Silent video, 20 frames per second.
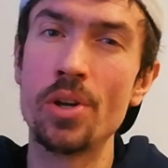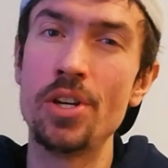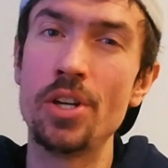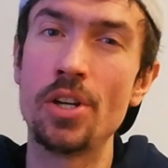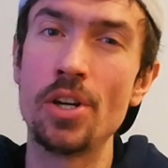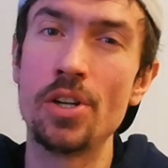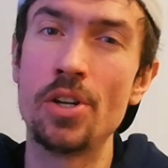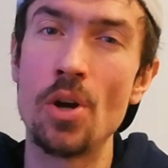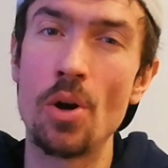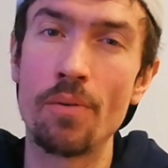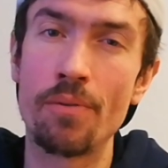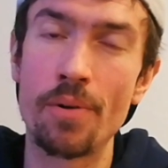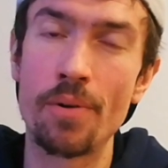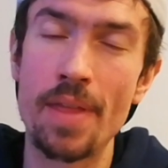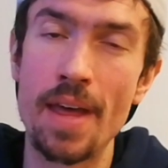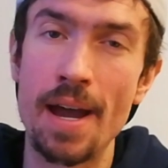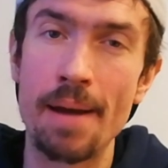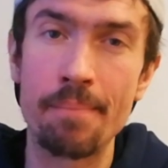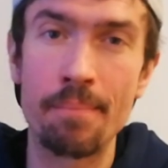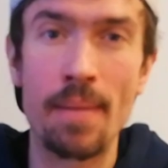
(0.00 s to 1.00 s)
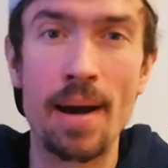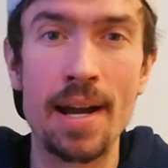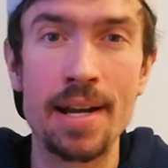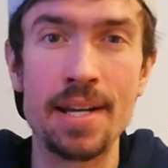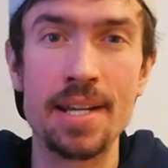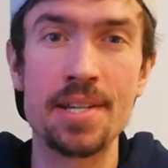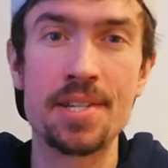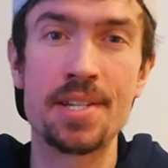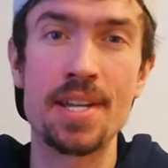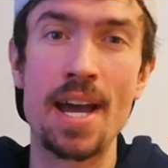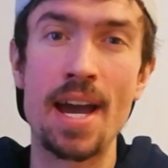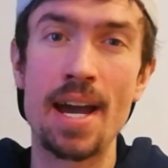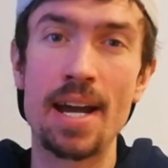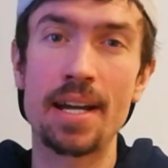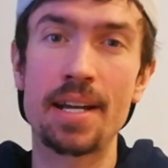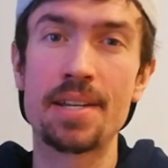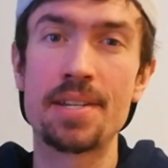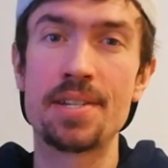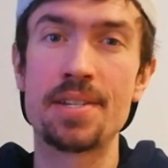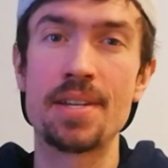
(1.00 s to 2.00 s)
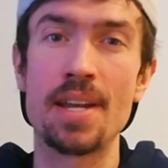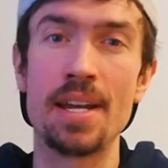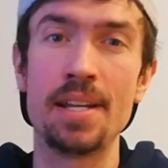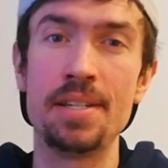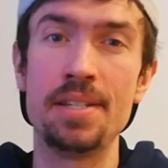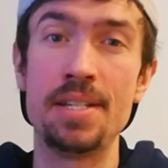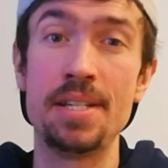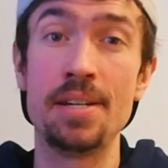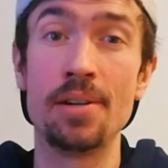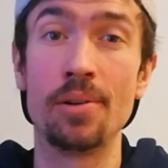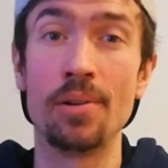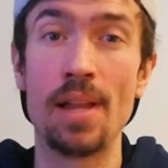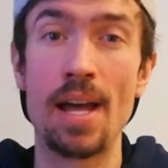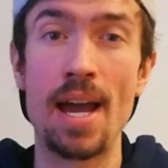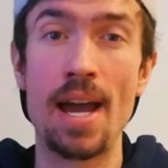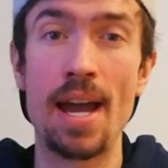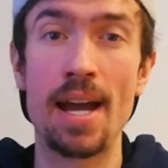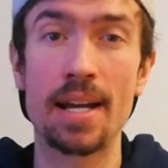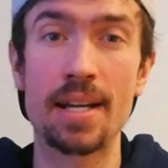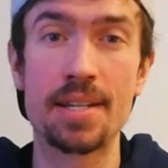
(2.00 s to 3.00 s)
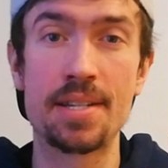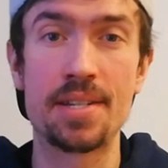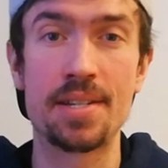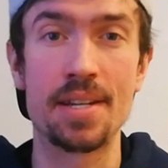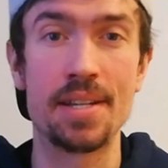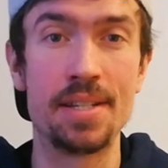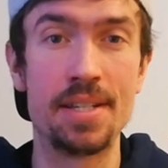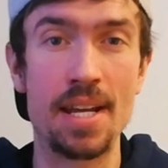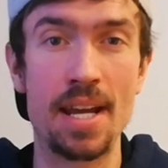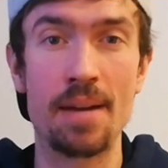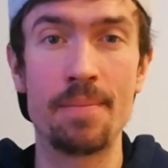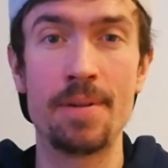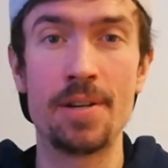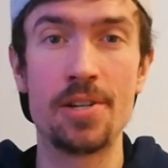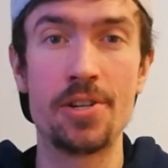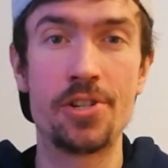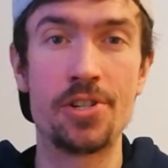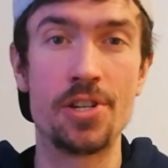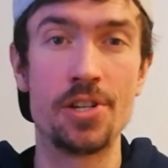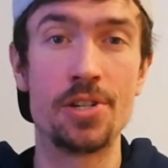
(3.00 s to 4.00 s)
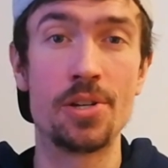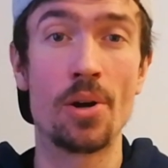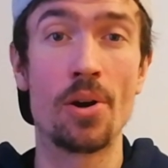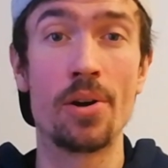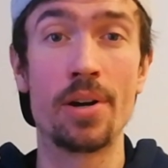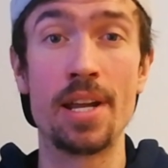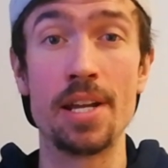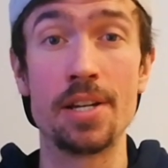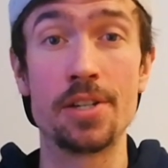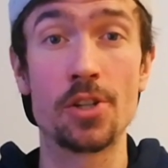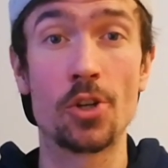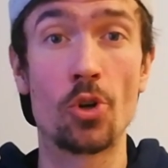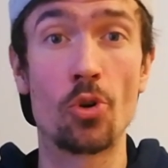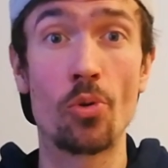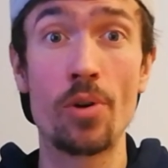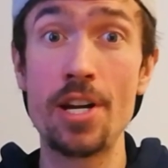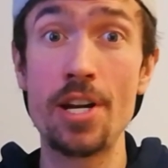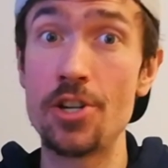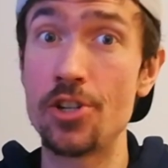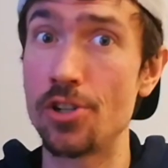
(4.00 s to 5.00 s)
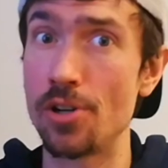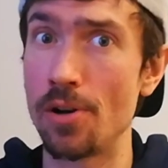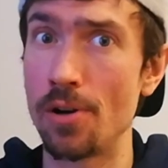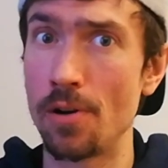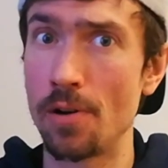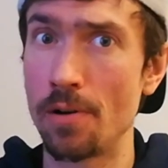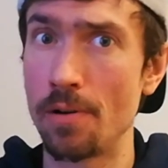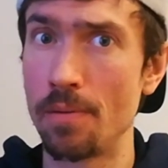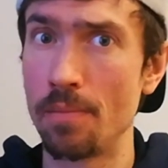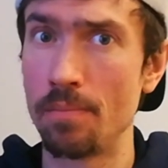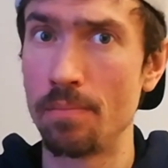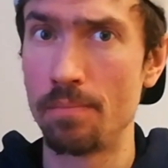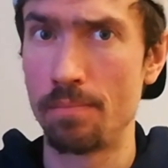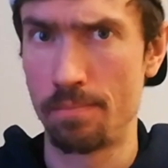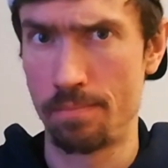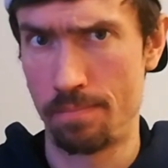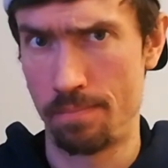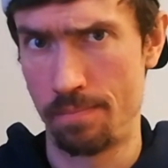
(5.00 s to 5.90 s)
Or you could go for that -X and deal X damage to target creature,